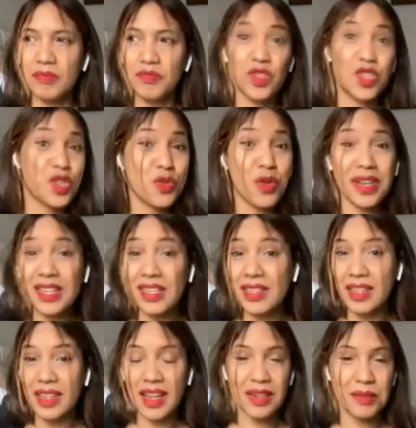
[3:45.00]
do
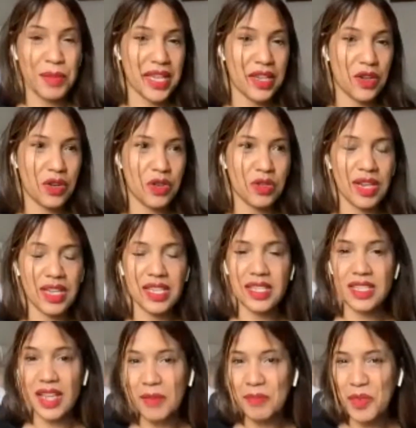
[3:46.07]
anything on my own. I
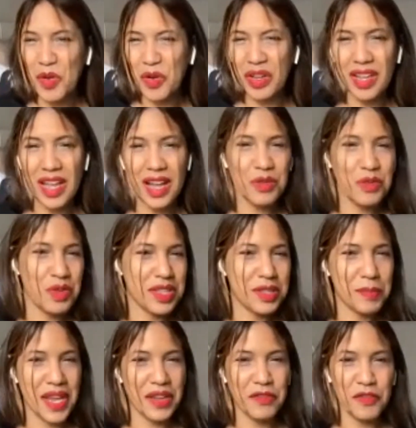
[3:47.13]
stopped going out with
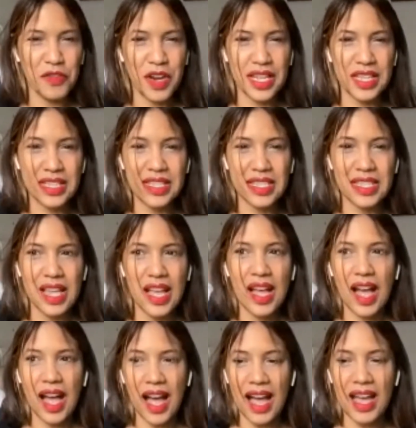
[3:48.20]
my friends.
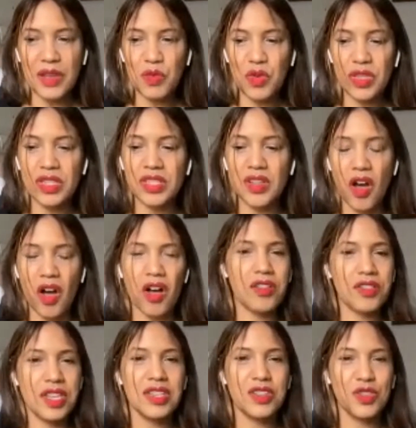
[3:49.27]
I was all
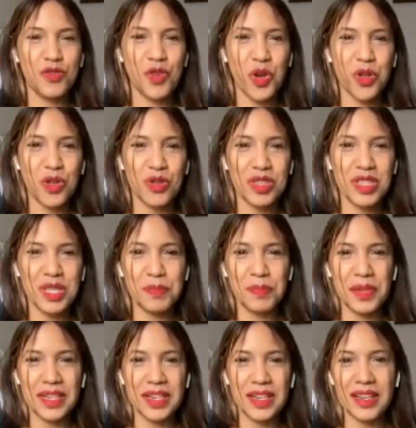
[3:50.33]
these roles,
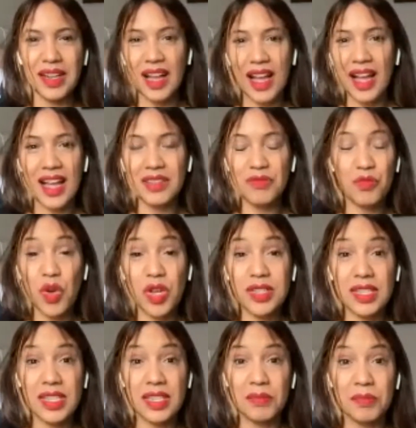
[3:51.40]
but I
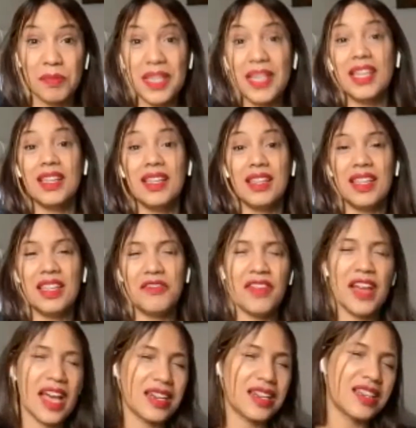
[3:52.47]
wasn't being
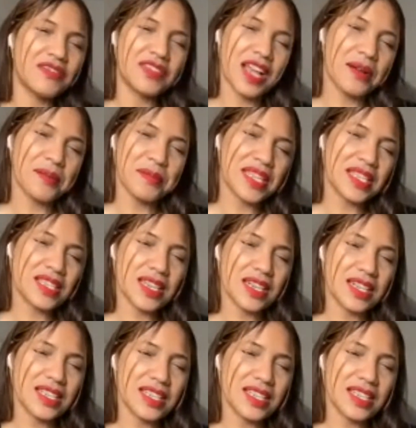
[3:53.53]
Yvette, if that makes any